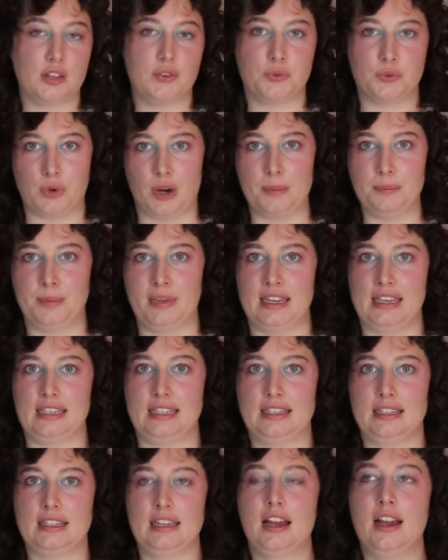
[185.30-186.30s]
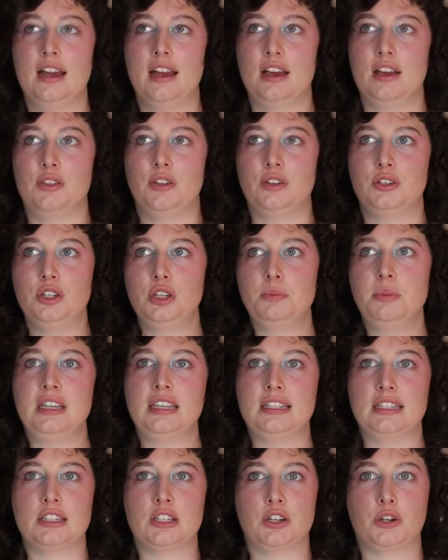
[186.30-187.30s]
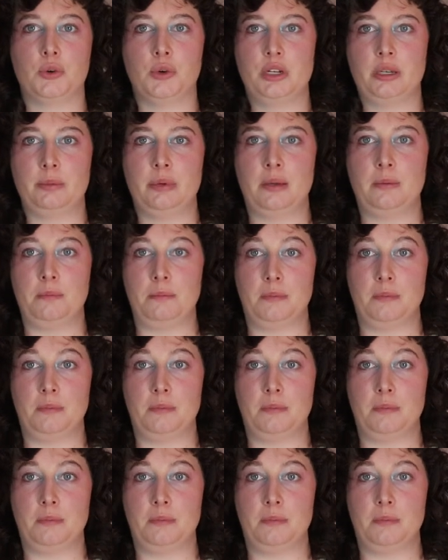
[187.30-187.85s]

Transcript: the front piece, the two pieces are going to be